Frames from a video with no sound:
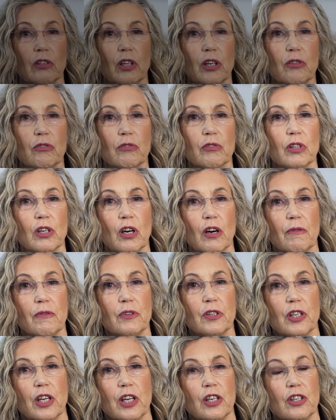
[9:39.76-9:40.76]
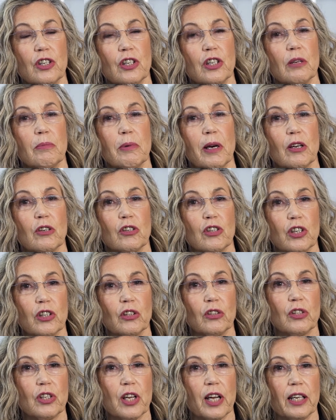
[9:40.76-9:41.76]
go through a conversation about
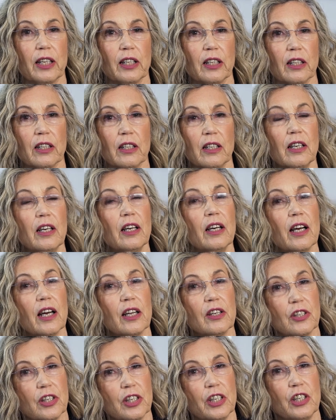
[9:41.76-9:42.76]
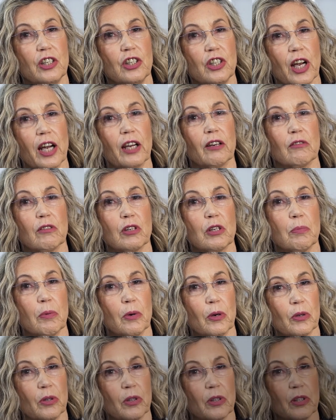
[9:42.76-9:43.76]
Jill's anger and see Jack
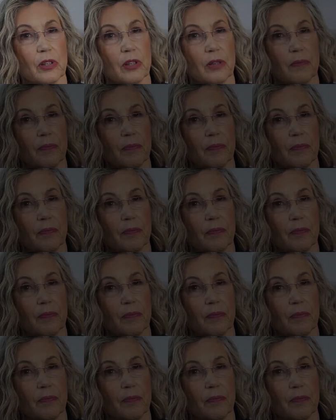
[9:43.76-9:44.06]
respond.